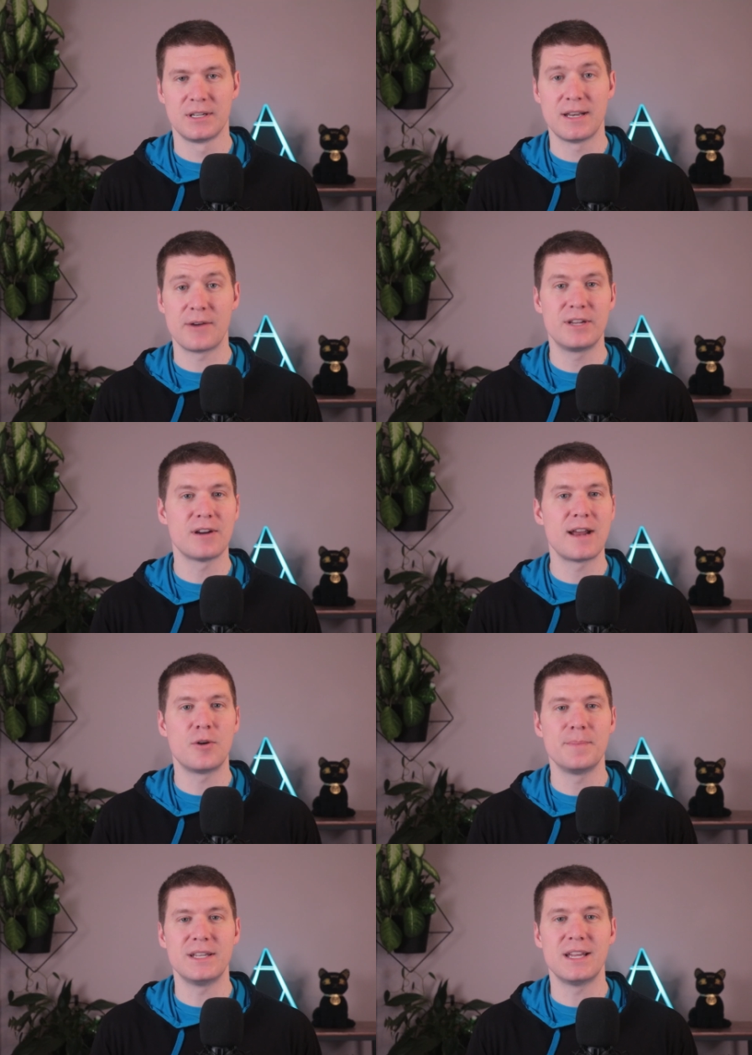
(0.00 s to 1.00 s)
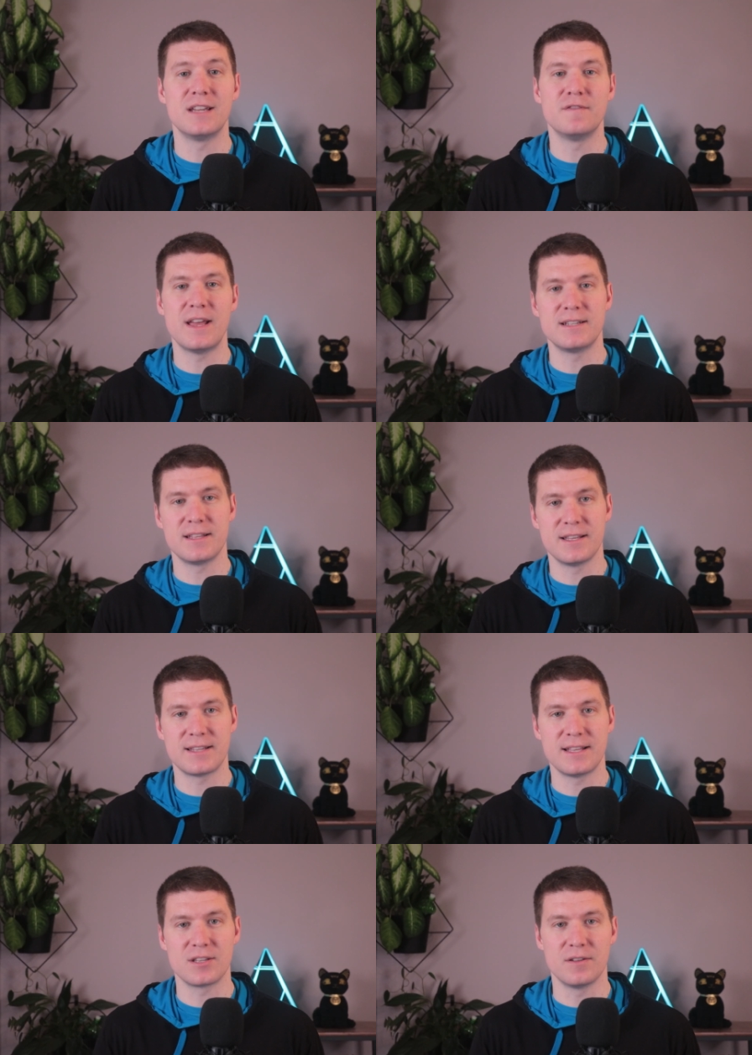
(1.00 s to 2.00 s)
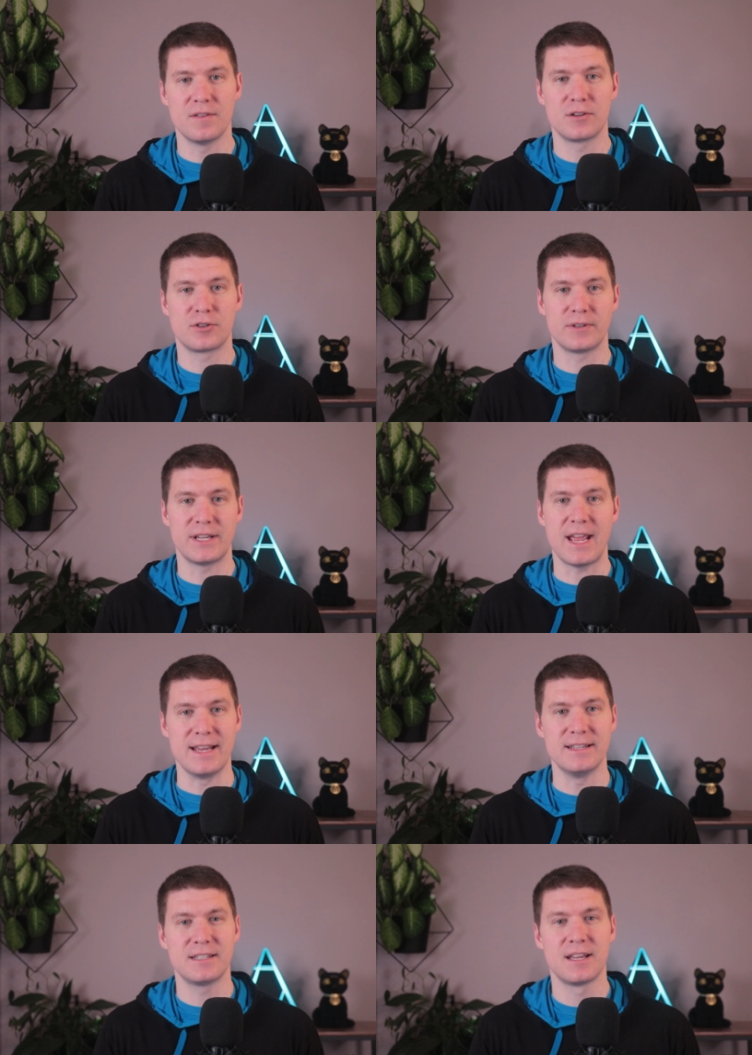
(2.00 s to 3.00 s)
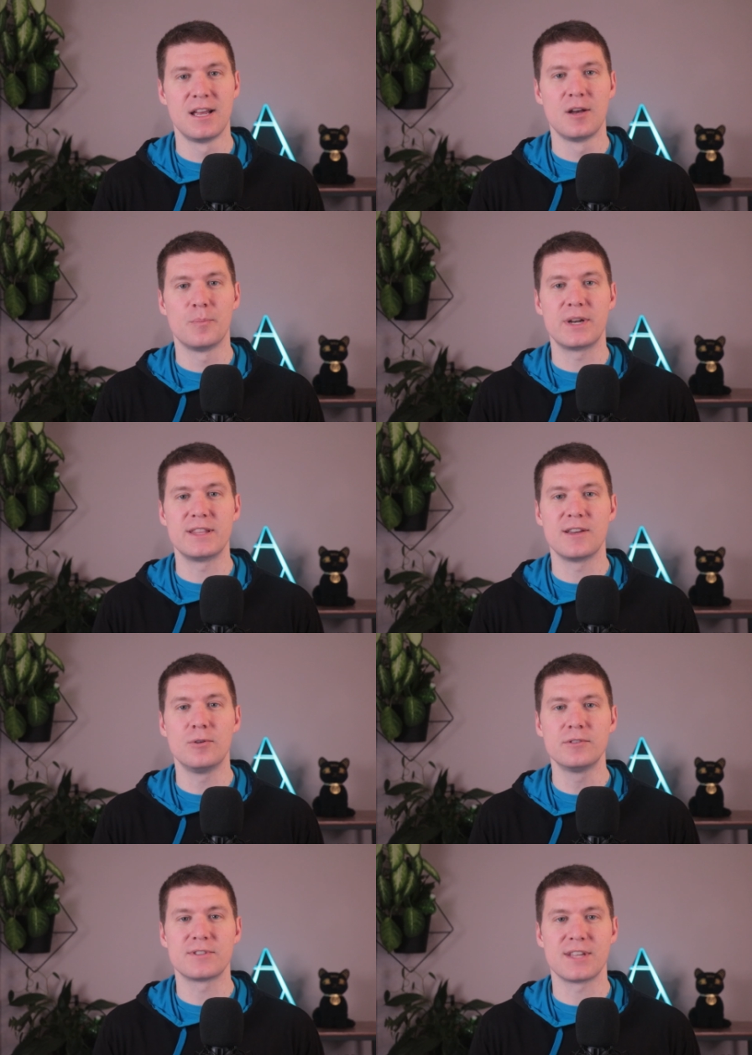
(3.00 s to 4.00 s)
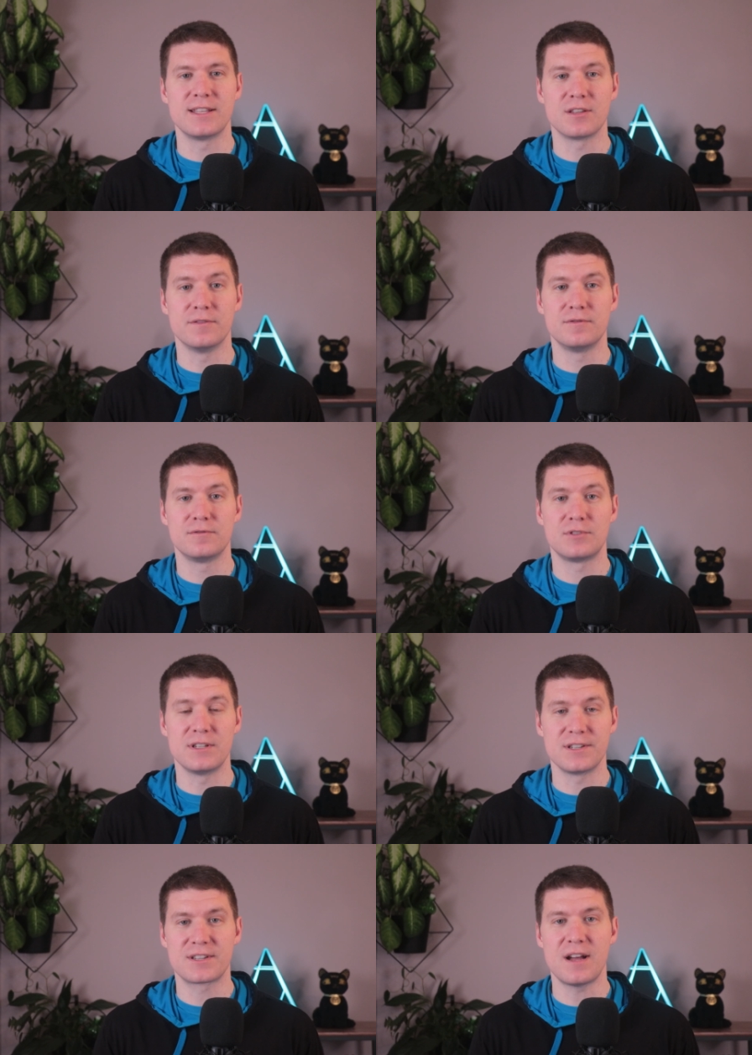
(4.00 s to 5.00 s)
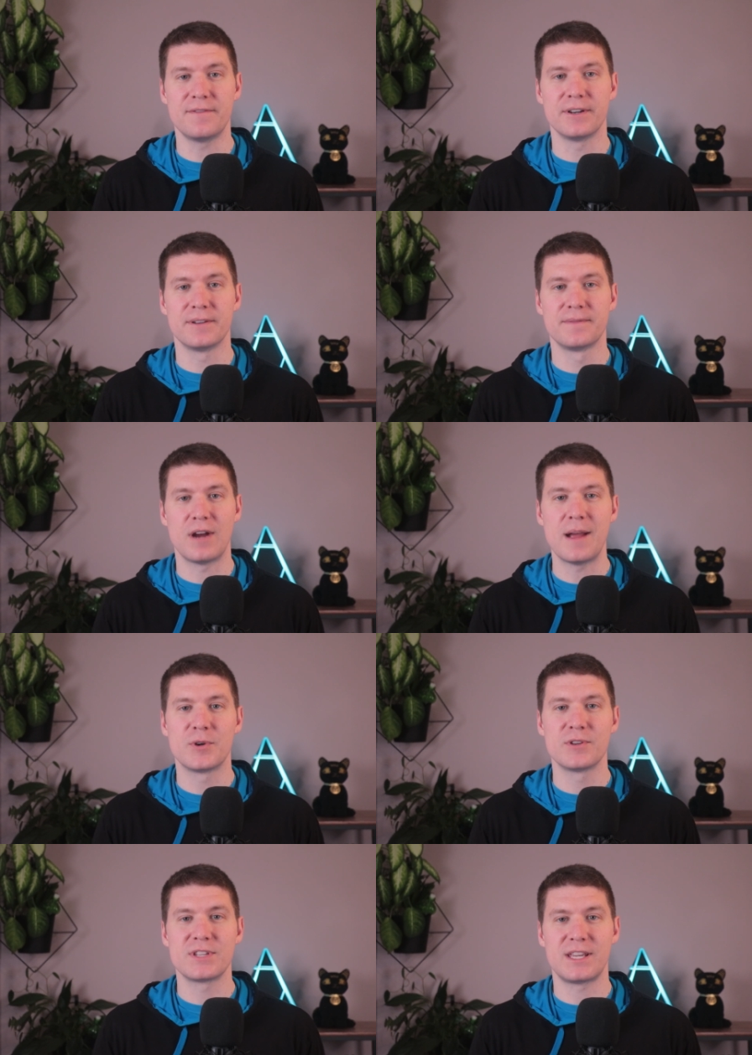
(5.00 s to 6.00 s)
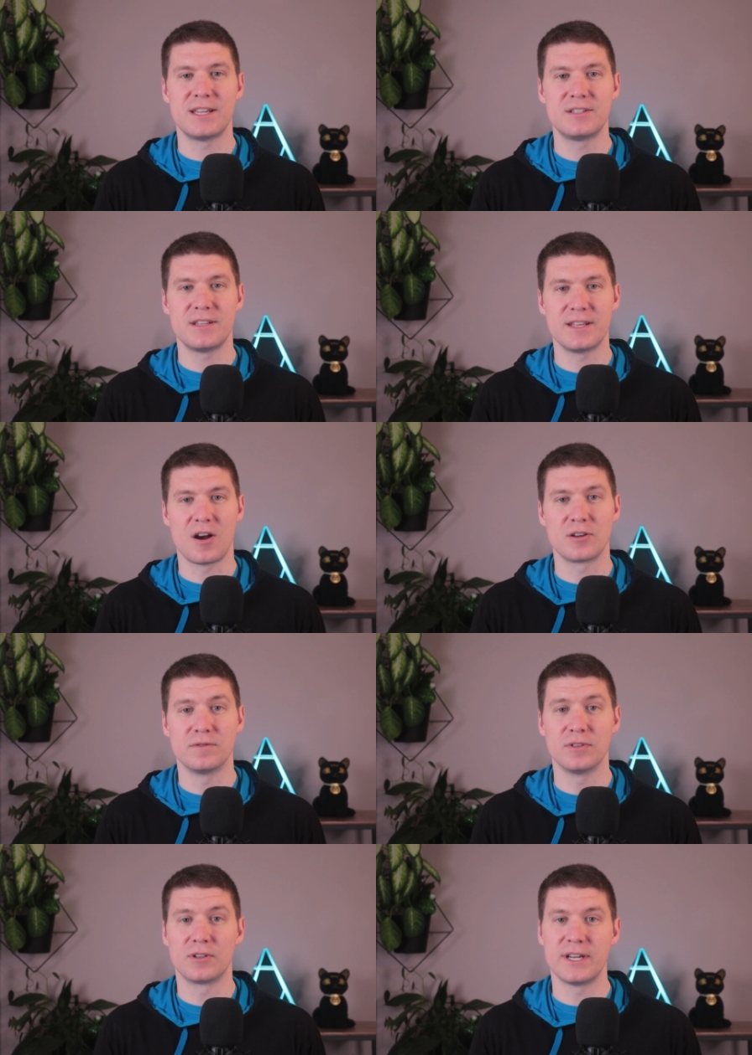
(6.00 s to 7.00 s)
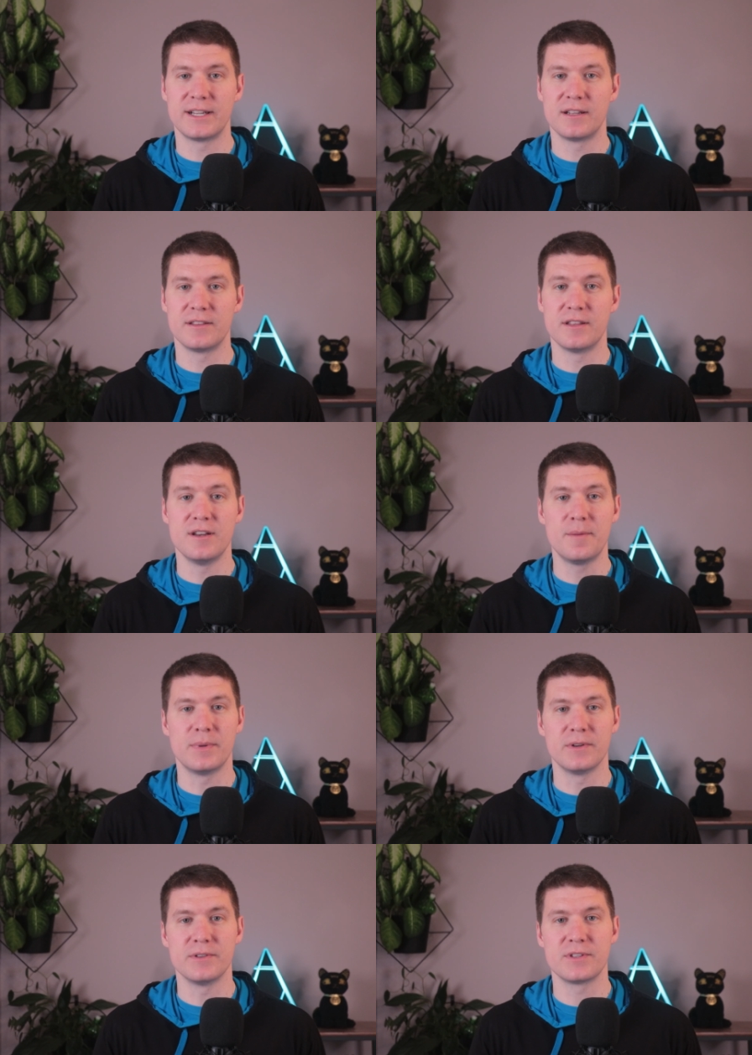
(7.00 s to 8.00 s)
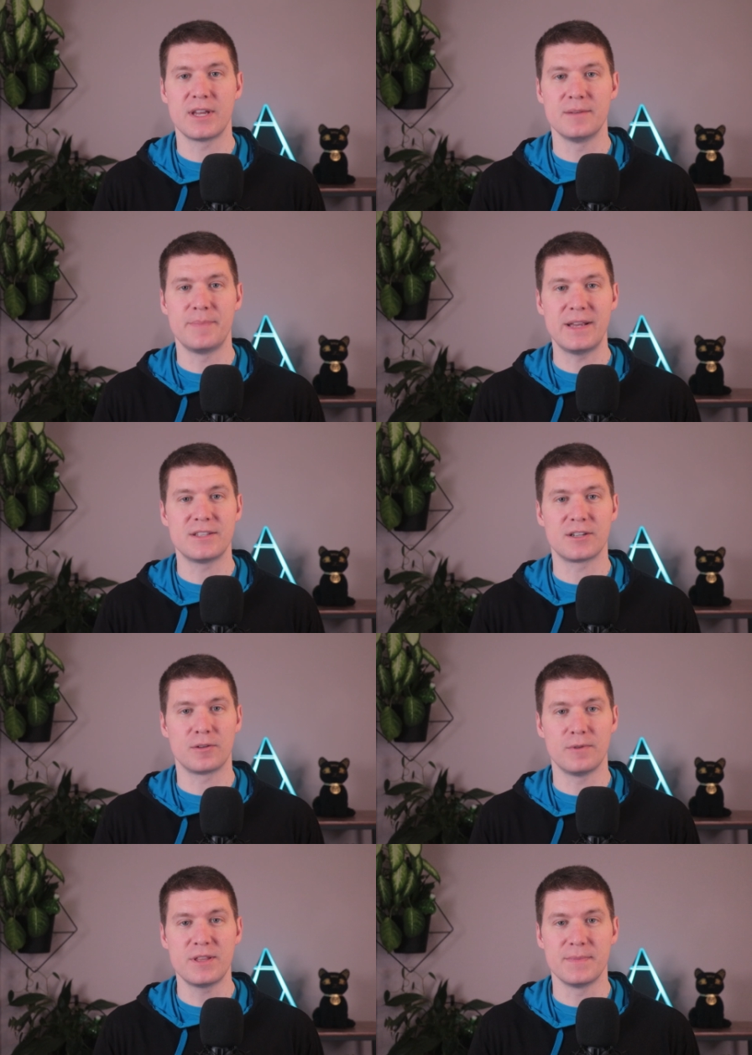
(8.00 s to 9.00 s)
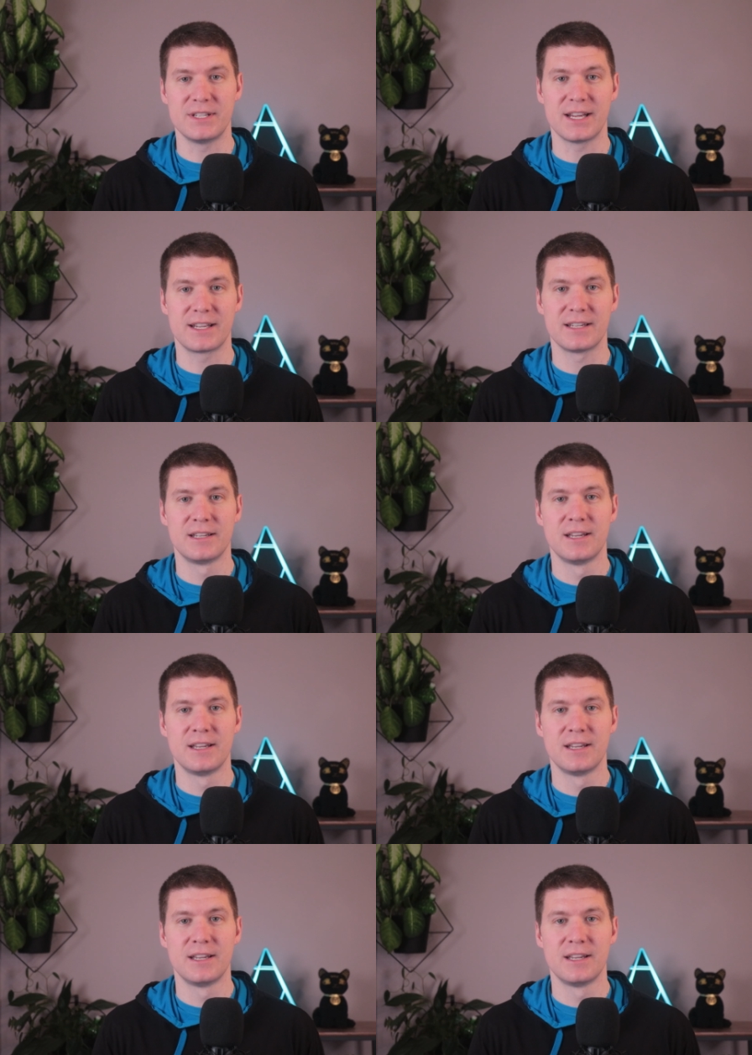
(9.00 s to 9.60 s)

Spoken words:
Now here I don't mean invent in the sense of create, but in the older sense of to discover. Grammar is akin to the art of learning the numbers and basic arithmetic.